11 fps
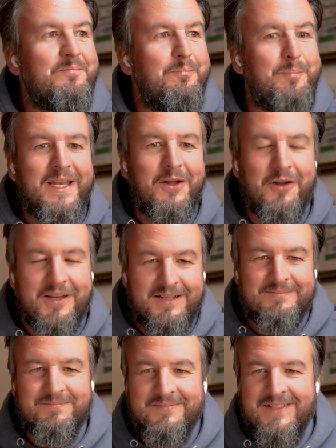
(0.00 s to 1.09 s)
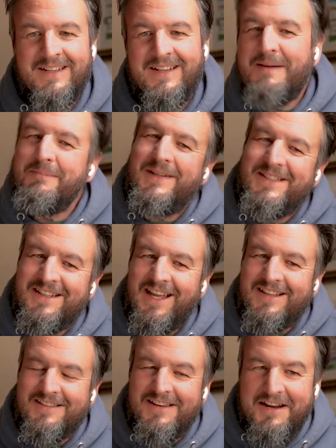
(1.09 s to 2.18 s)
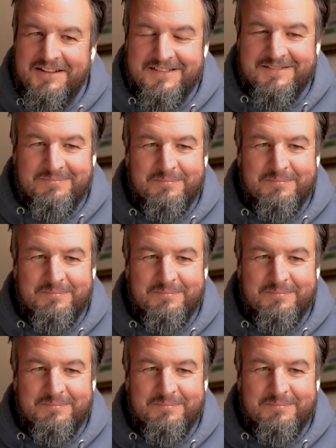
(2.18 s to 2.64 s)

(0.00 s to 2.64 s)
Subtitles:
bid on it, but didn't get selected.